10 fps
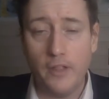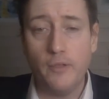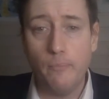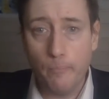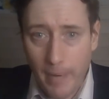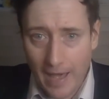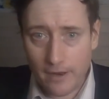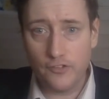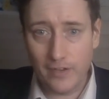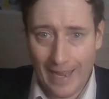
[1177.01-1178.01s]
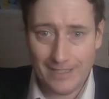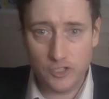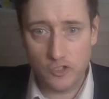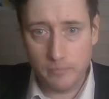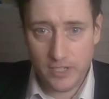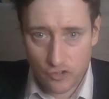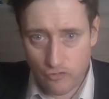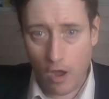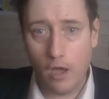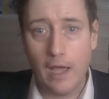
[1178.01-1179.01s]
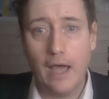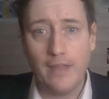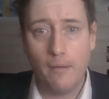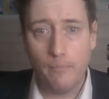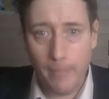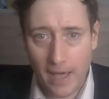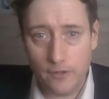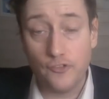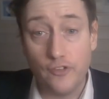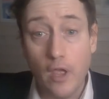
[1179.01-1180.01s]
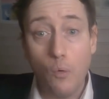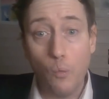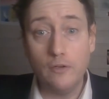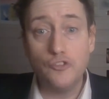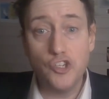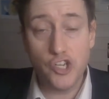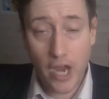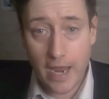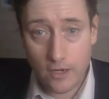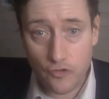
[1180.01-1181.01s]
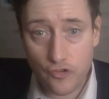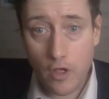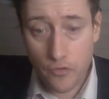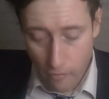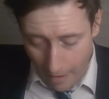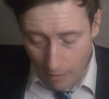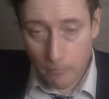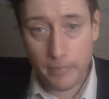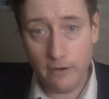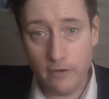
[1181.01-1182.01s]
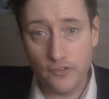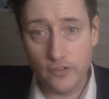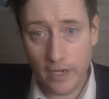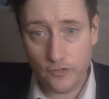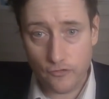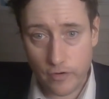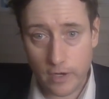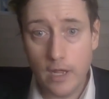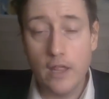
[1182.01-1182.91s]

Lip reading: And the balance has to be struck, and that balance will change throughout periods in history.